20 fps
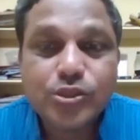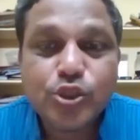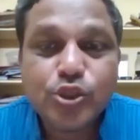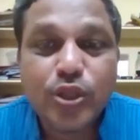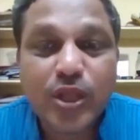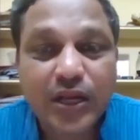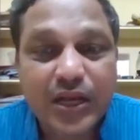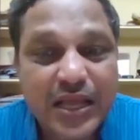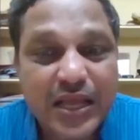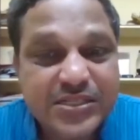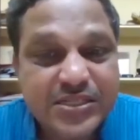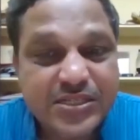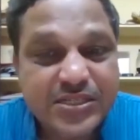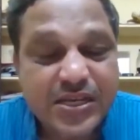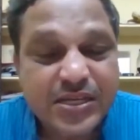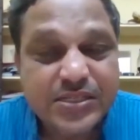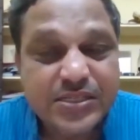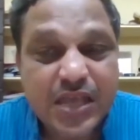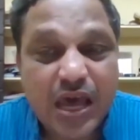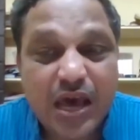So the
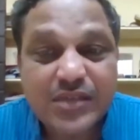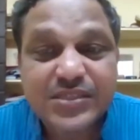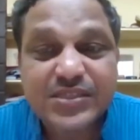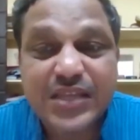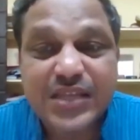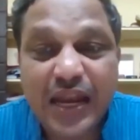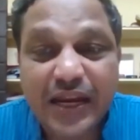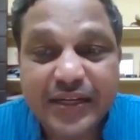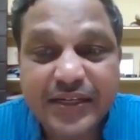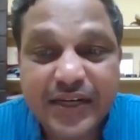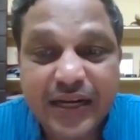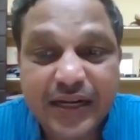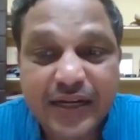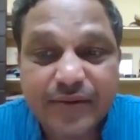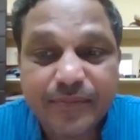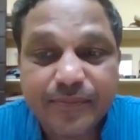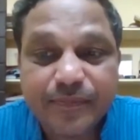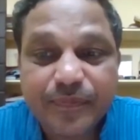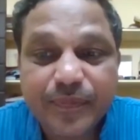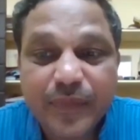clusters are
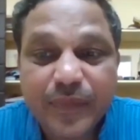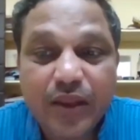selected